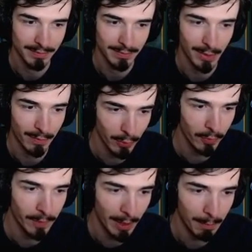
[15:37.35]
You've
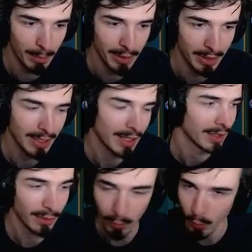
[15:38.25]
lubed up.
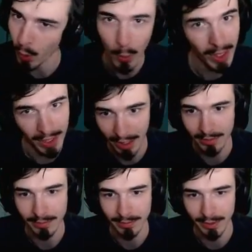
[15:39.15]
Don't walk away now,
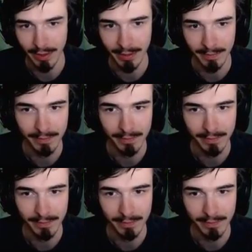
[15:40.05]
all right?